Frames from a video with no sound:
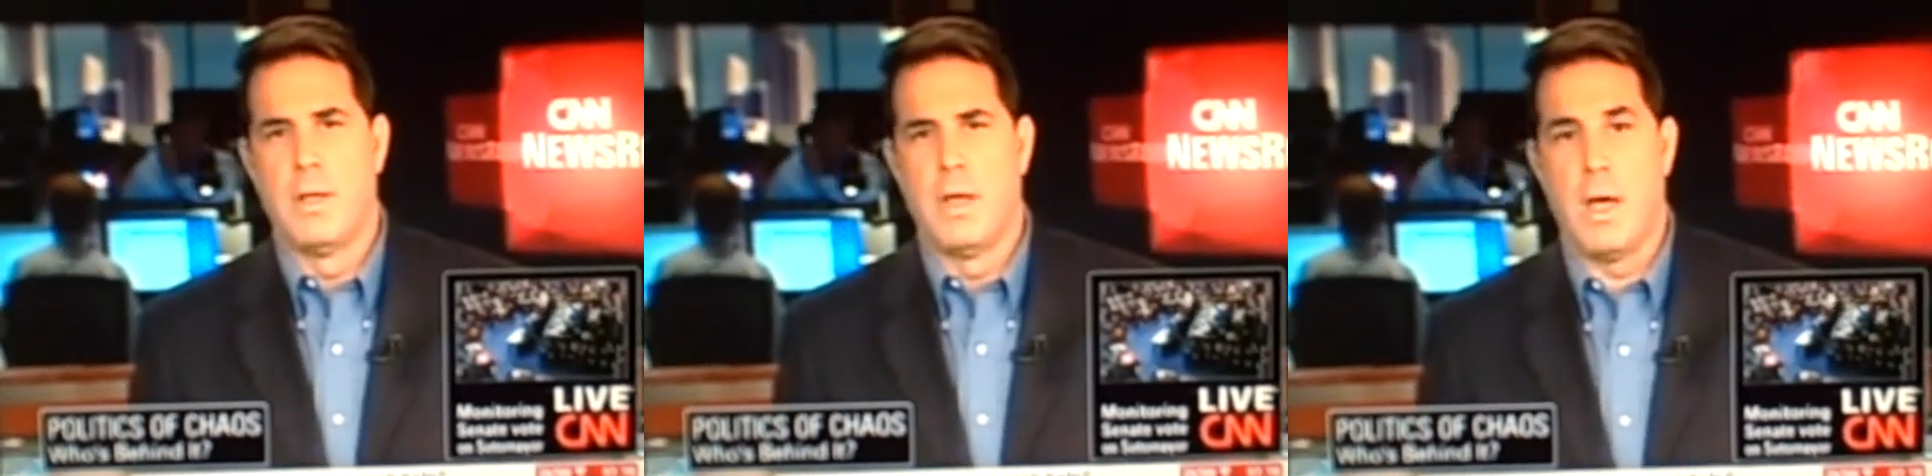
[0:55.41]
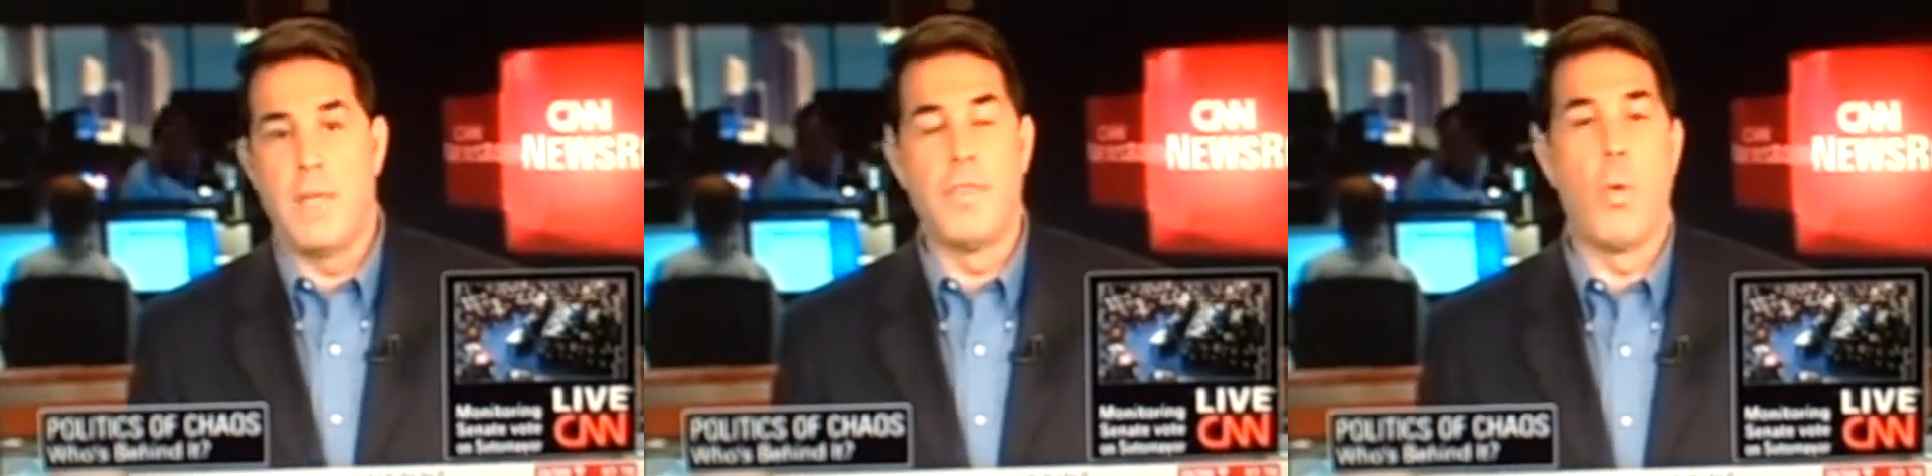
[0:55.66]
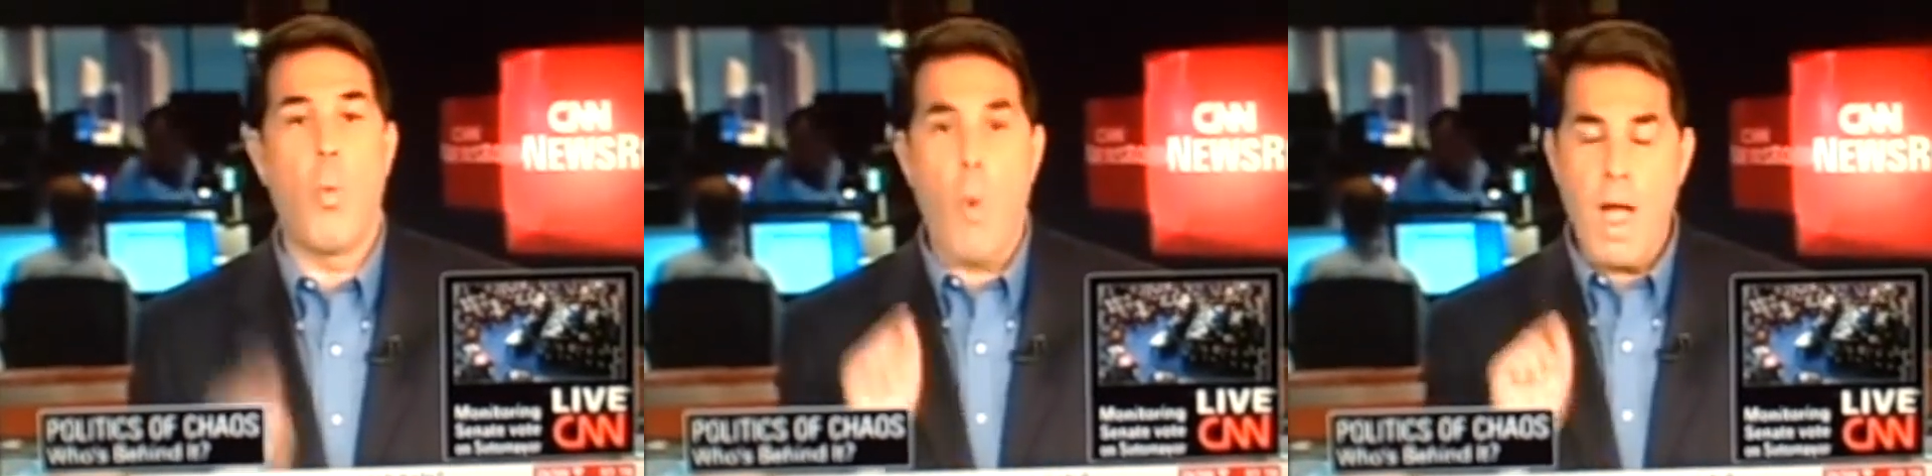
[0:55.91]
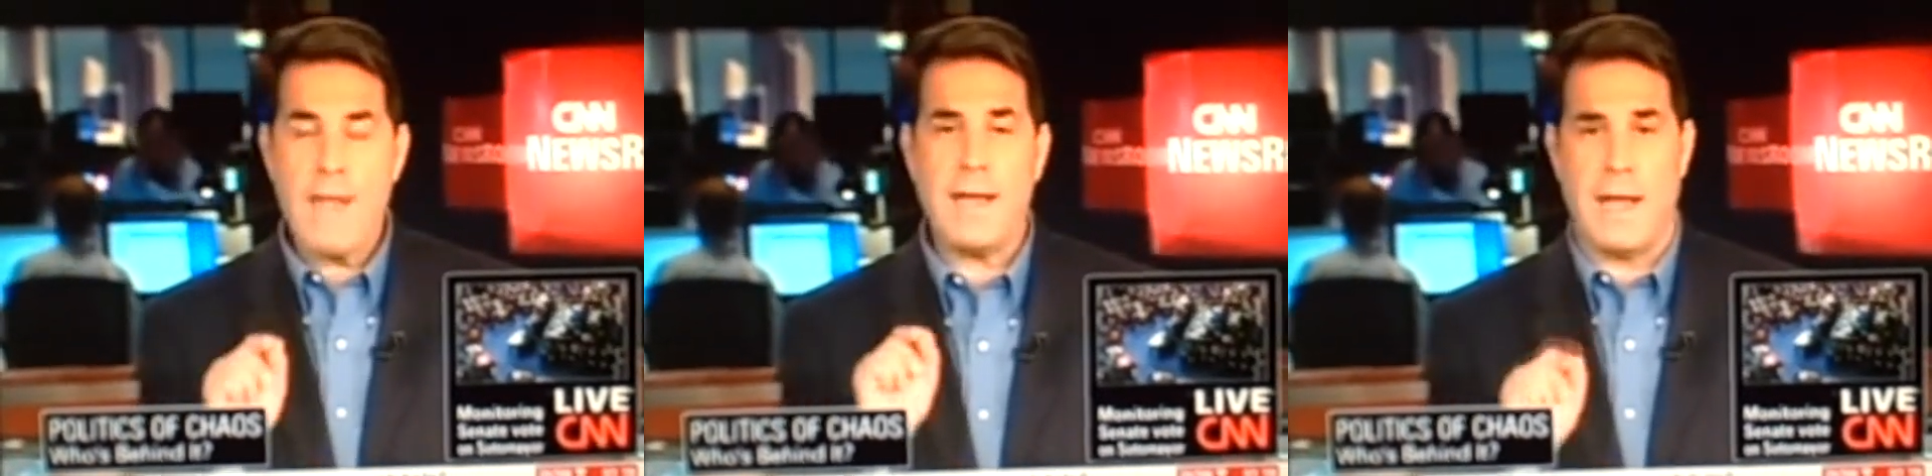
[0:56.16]
the
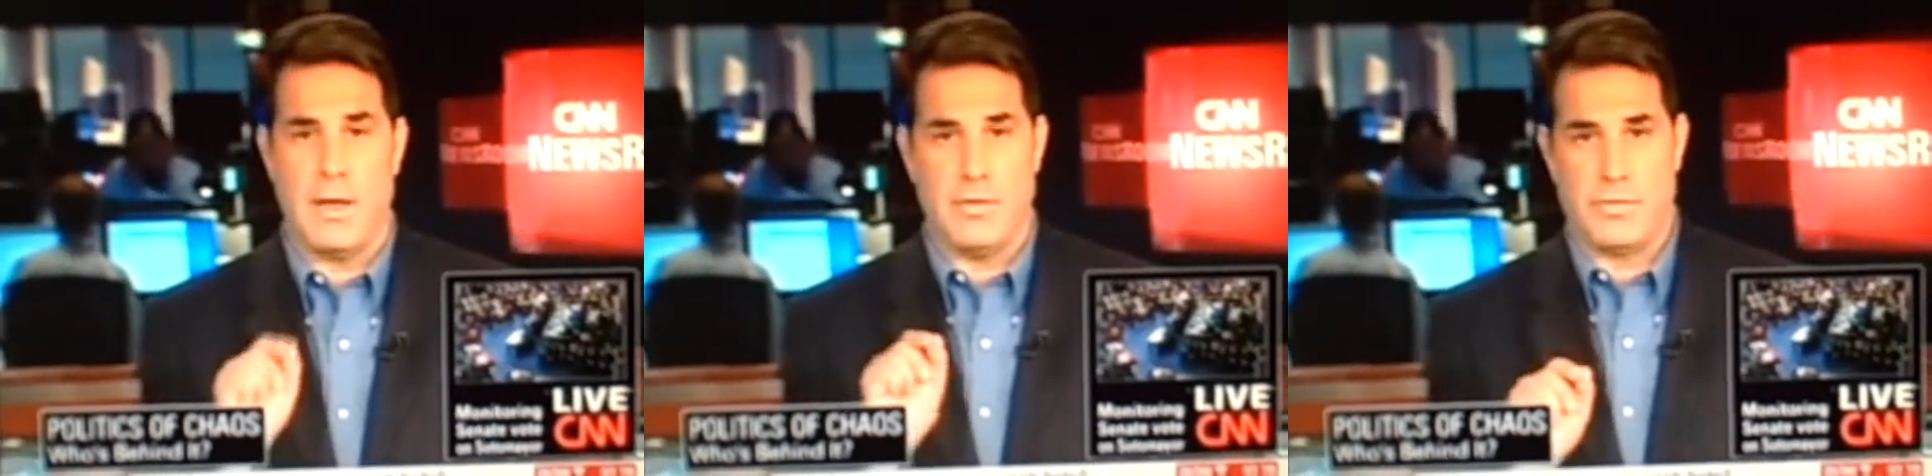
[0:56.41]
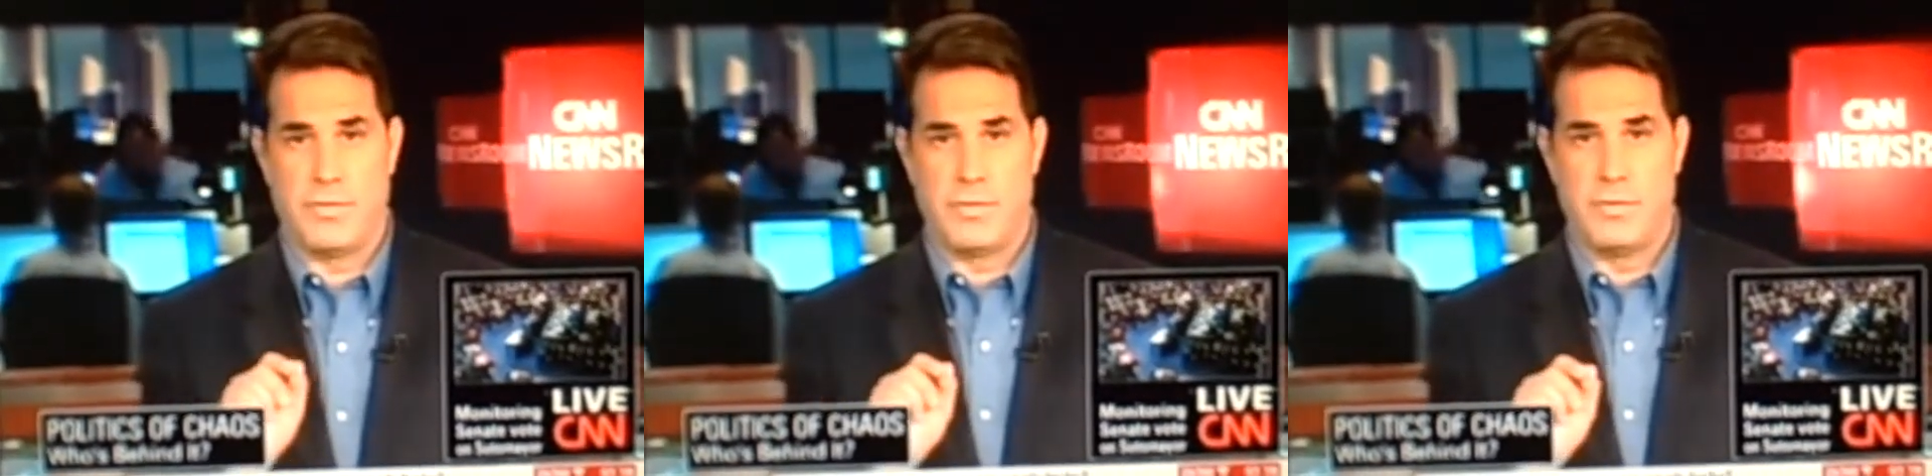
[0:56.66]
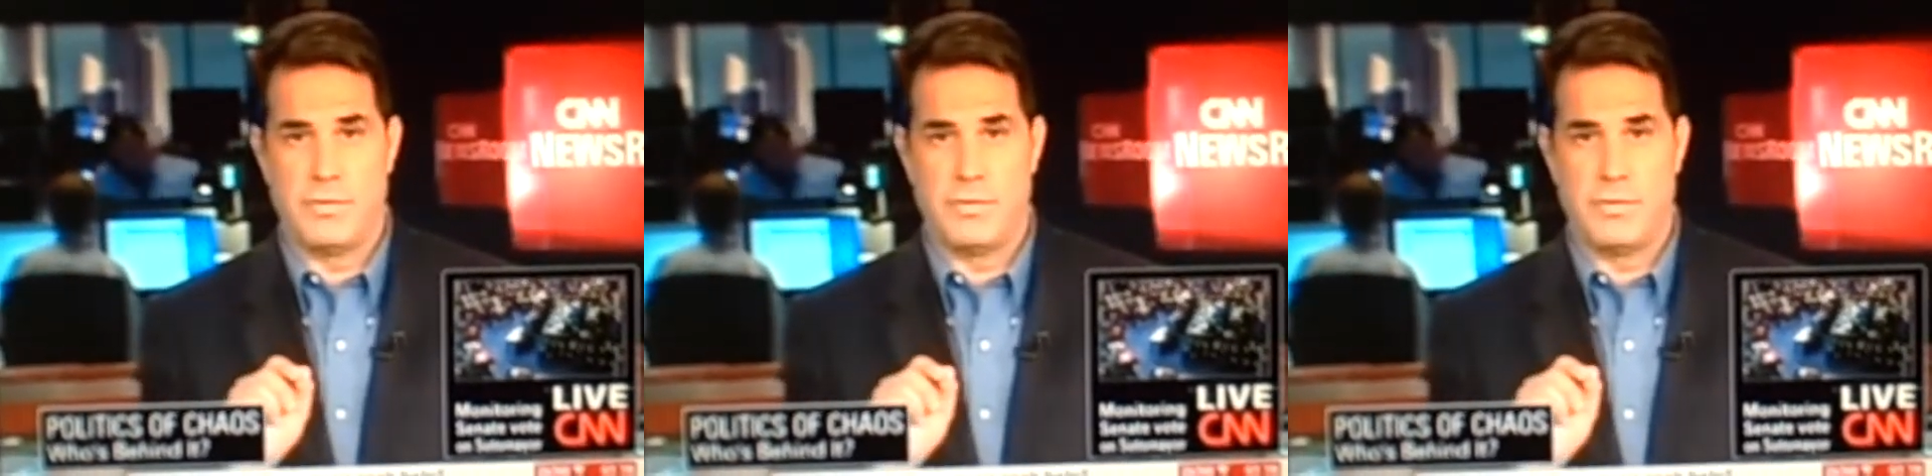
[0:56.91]
White House